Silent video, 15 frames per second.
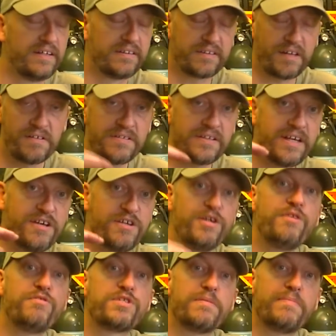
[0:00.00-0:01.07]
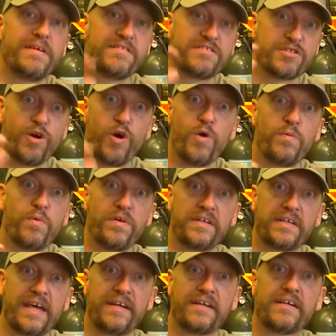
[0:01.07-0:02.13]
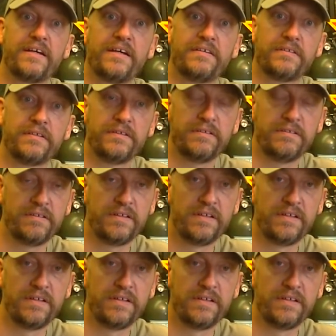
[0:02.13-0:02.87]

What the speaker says: Don't get used to being told what you can and can't do.